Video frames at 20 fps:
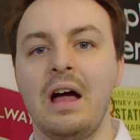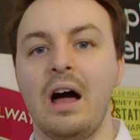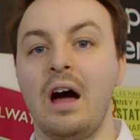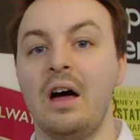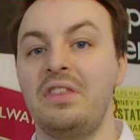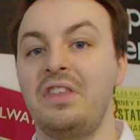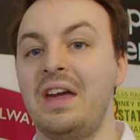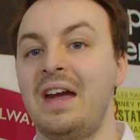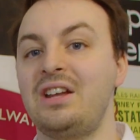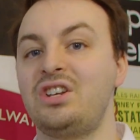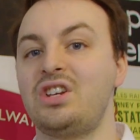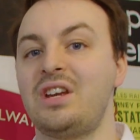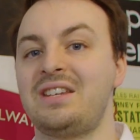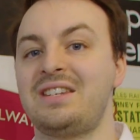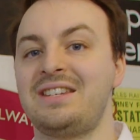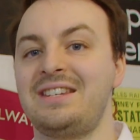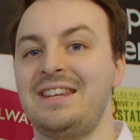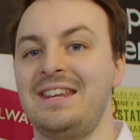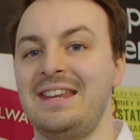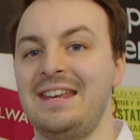The
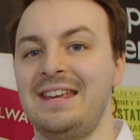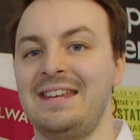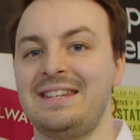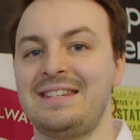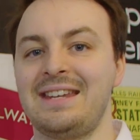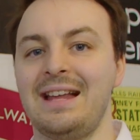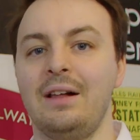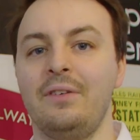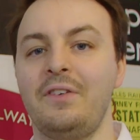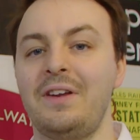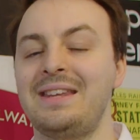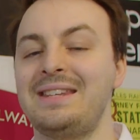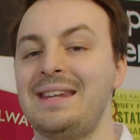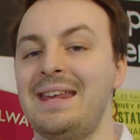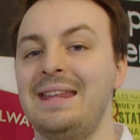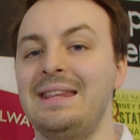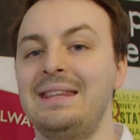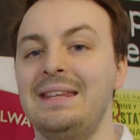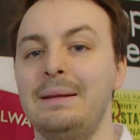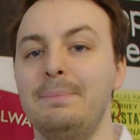HST itself is
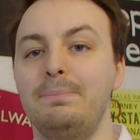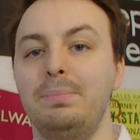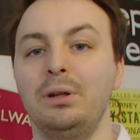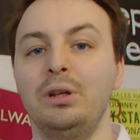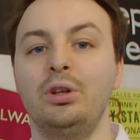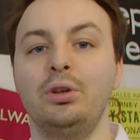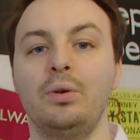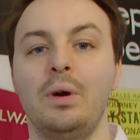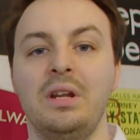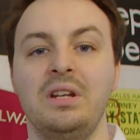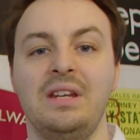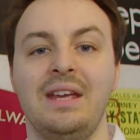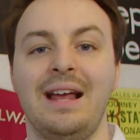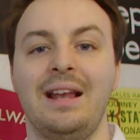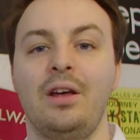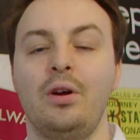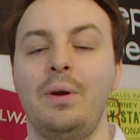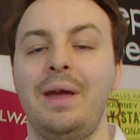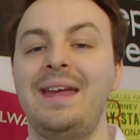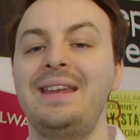in the blue and
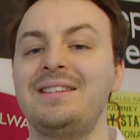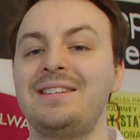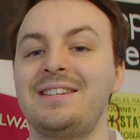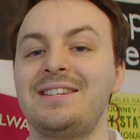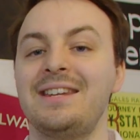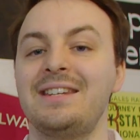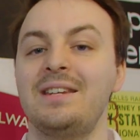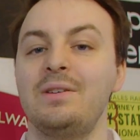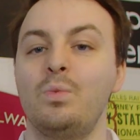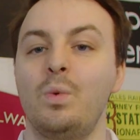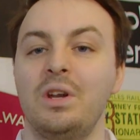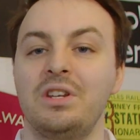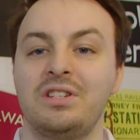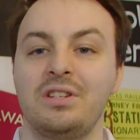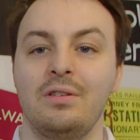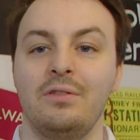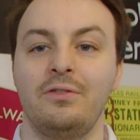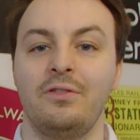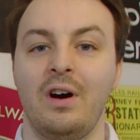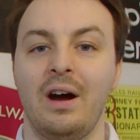yellow Intercity
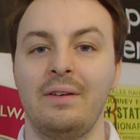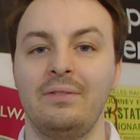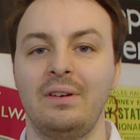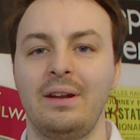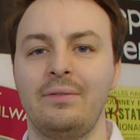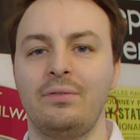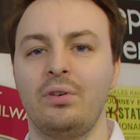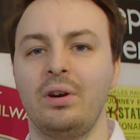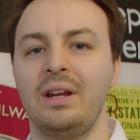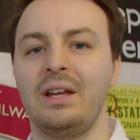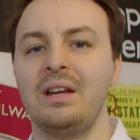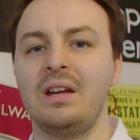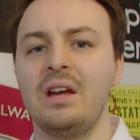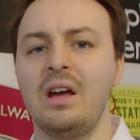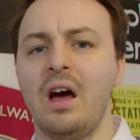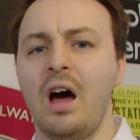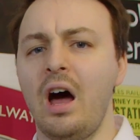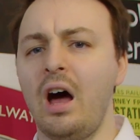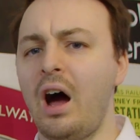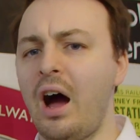125 livery.
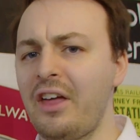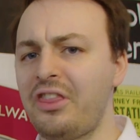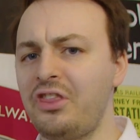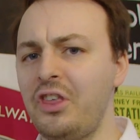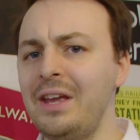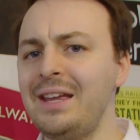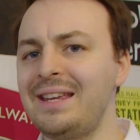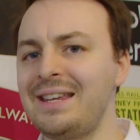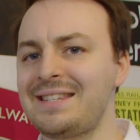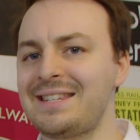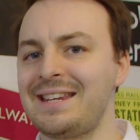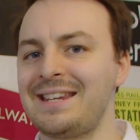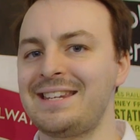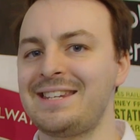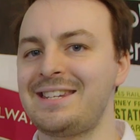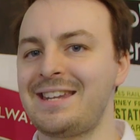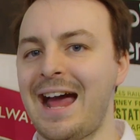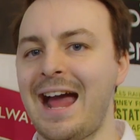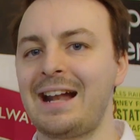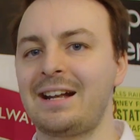I think it's
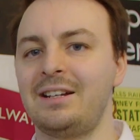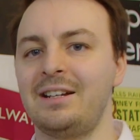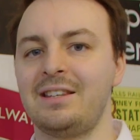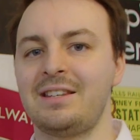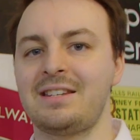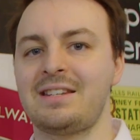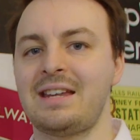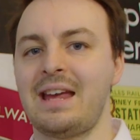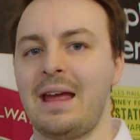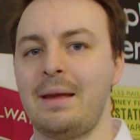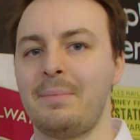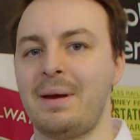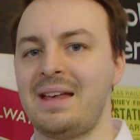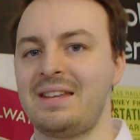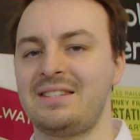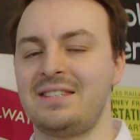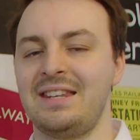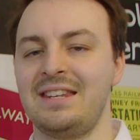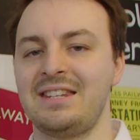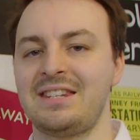exactly the same
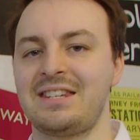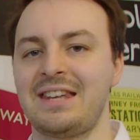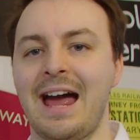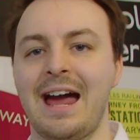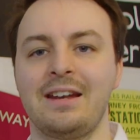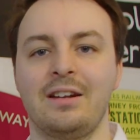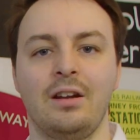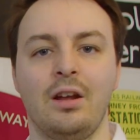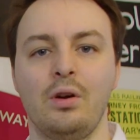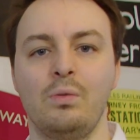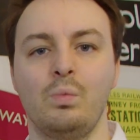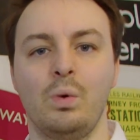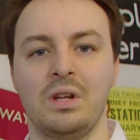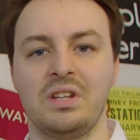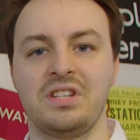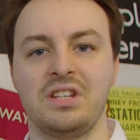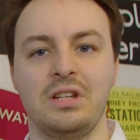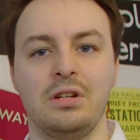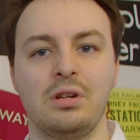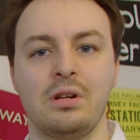as the standalone
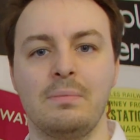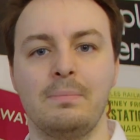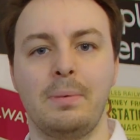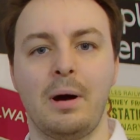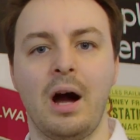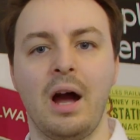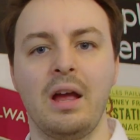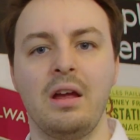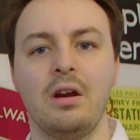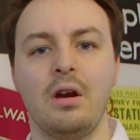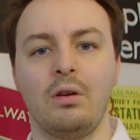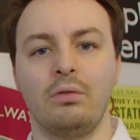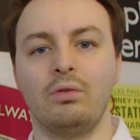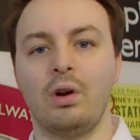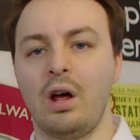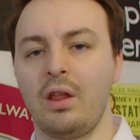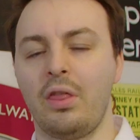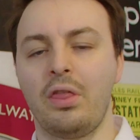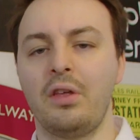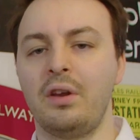ones that you can buy
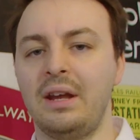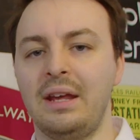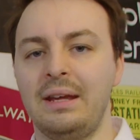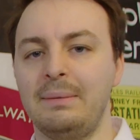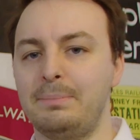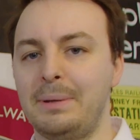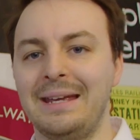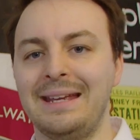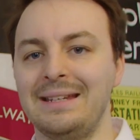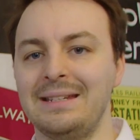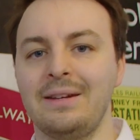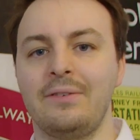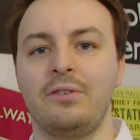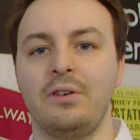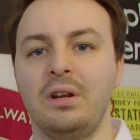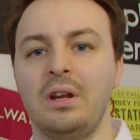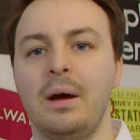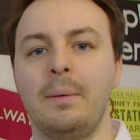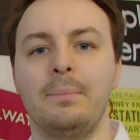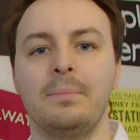rather than it being
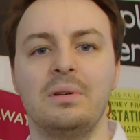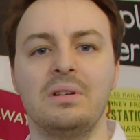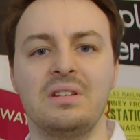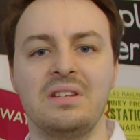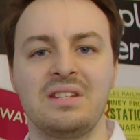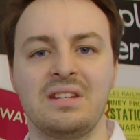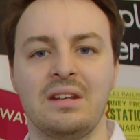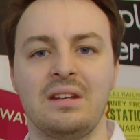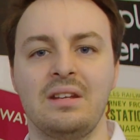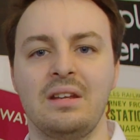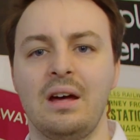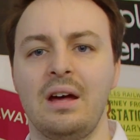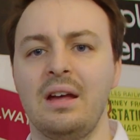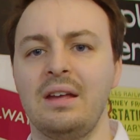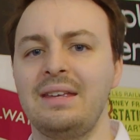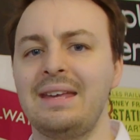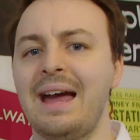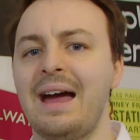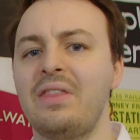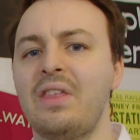different numbers. And
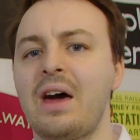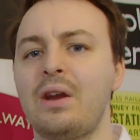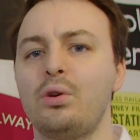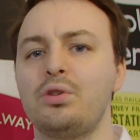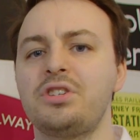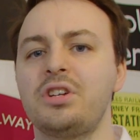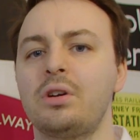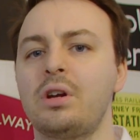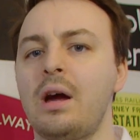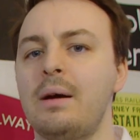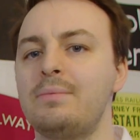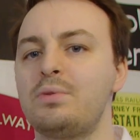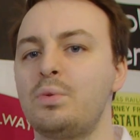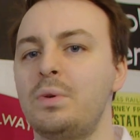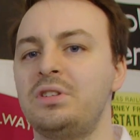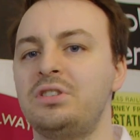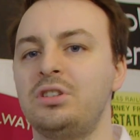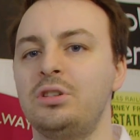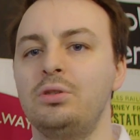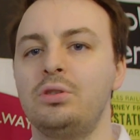that also comes
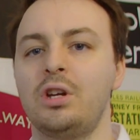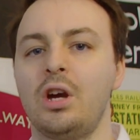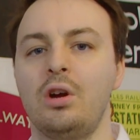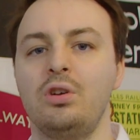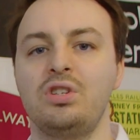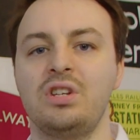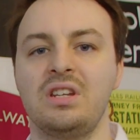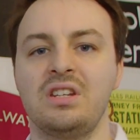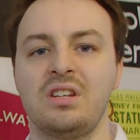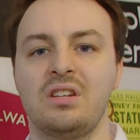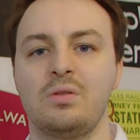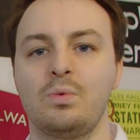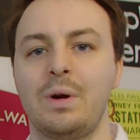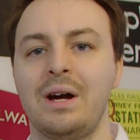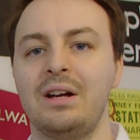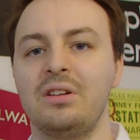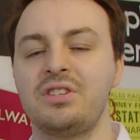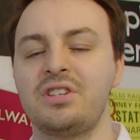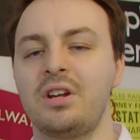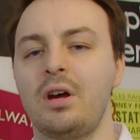with 2 coaches as
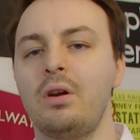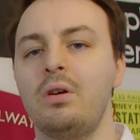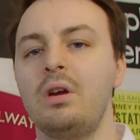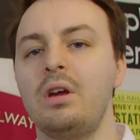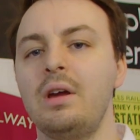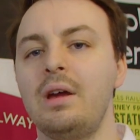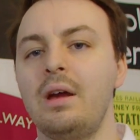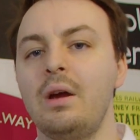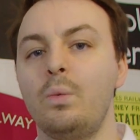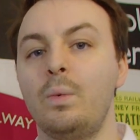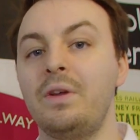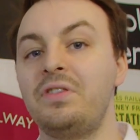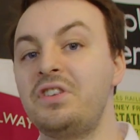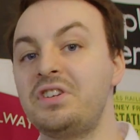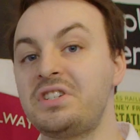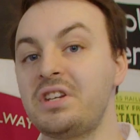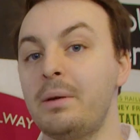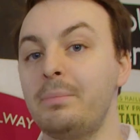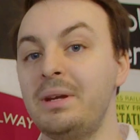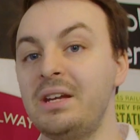well. So with the
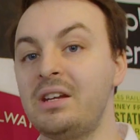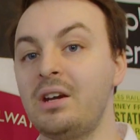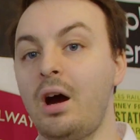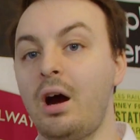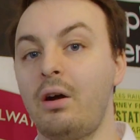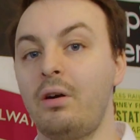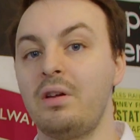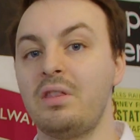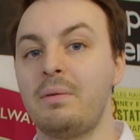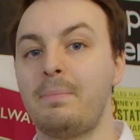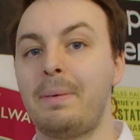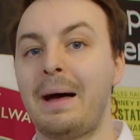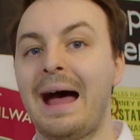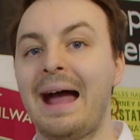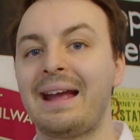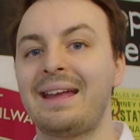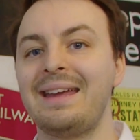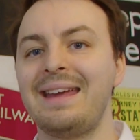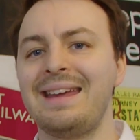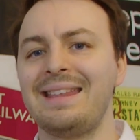dummy car at the
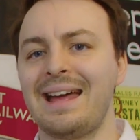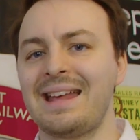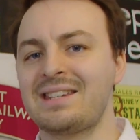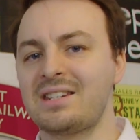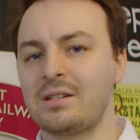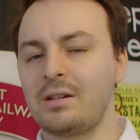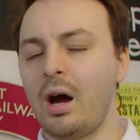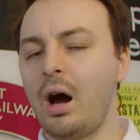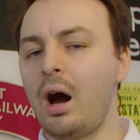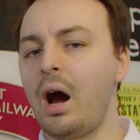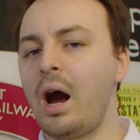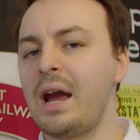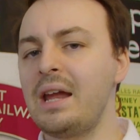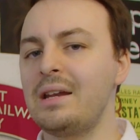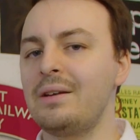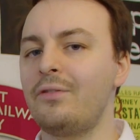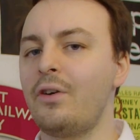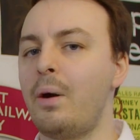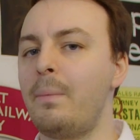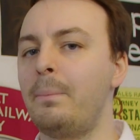back, that's kind
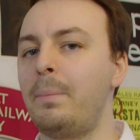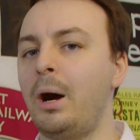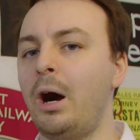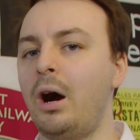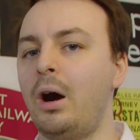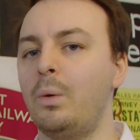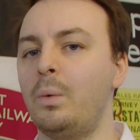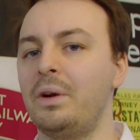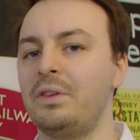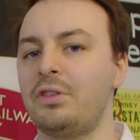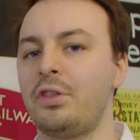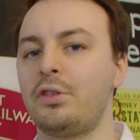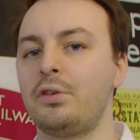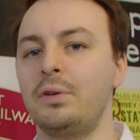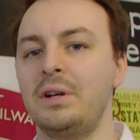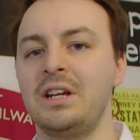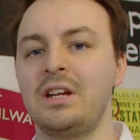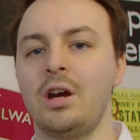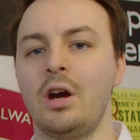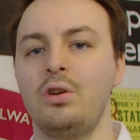of on par with the
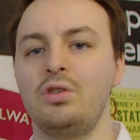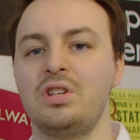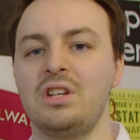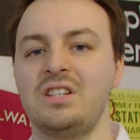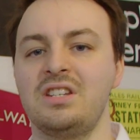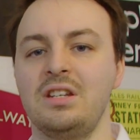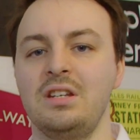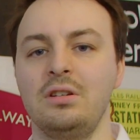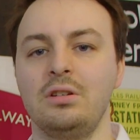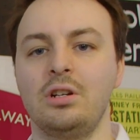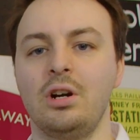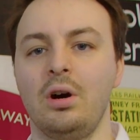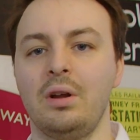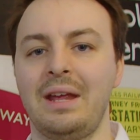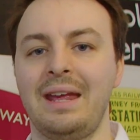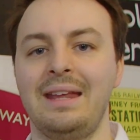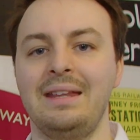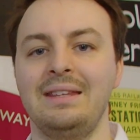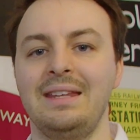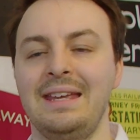3 coaches that you
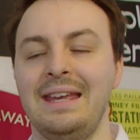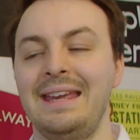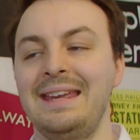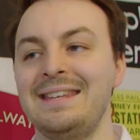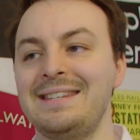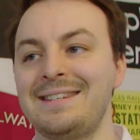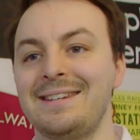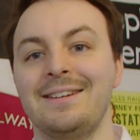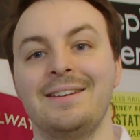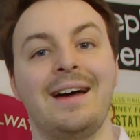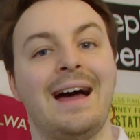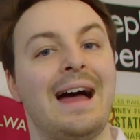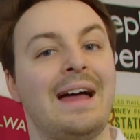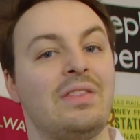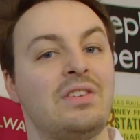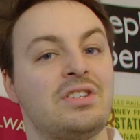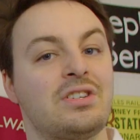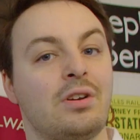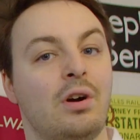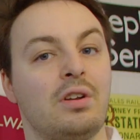got in the Easterner
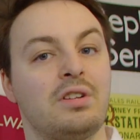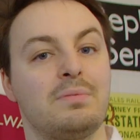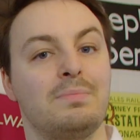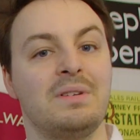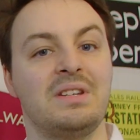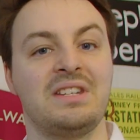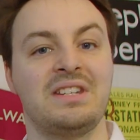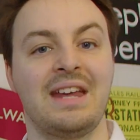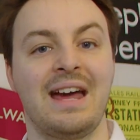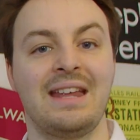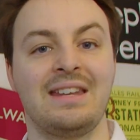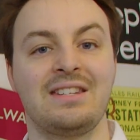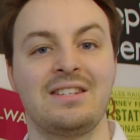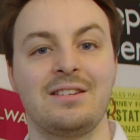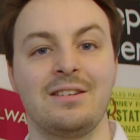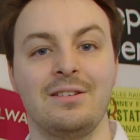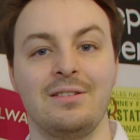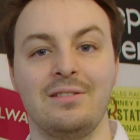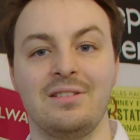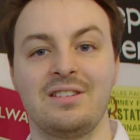and the Scotsman sets
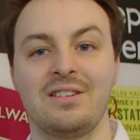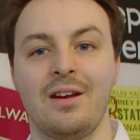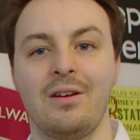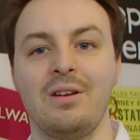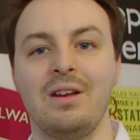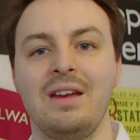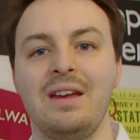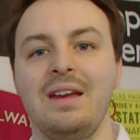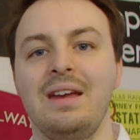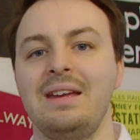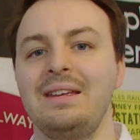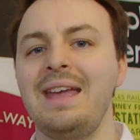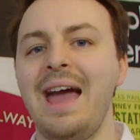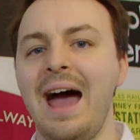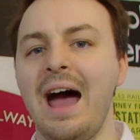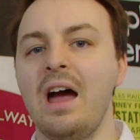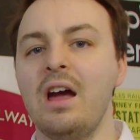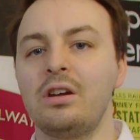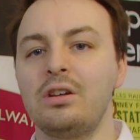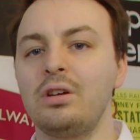too. So
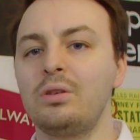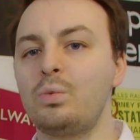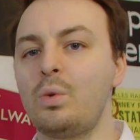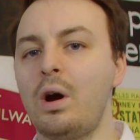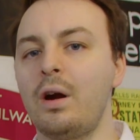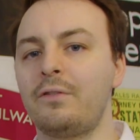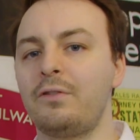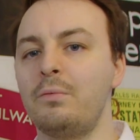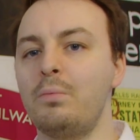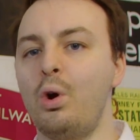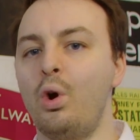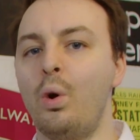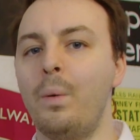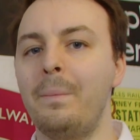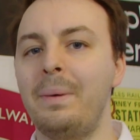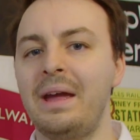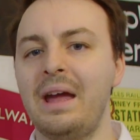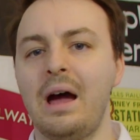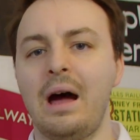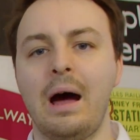good work from
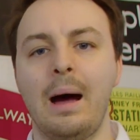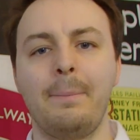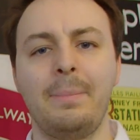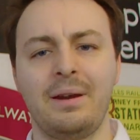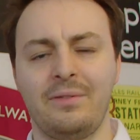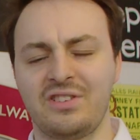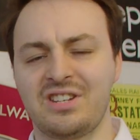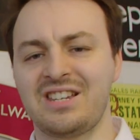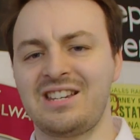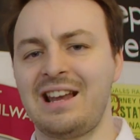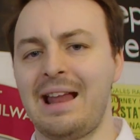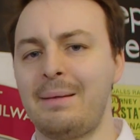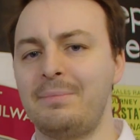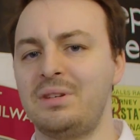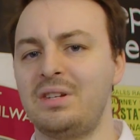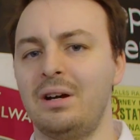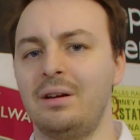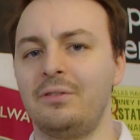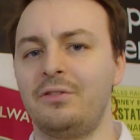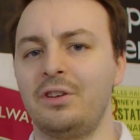Hornby. A bit of a slam
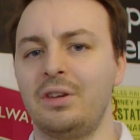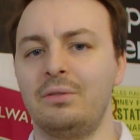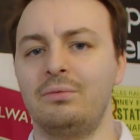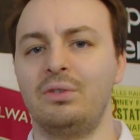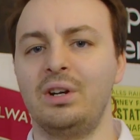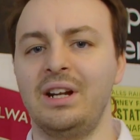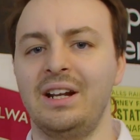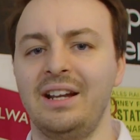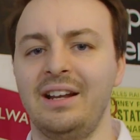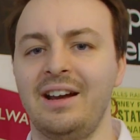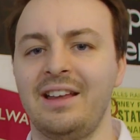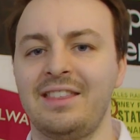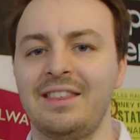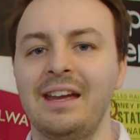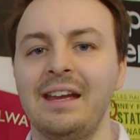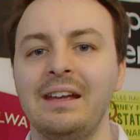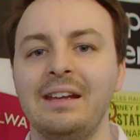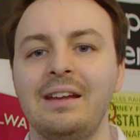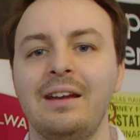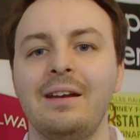dunk for them really, I
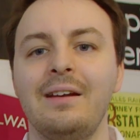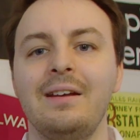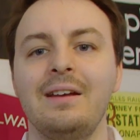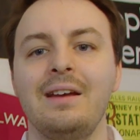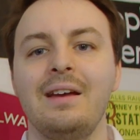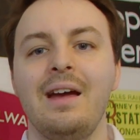think.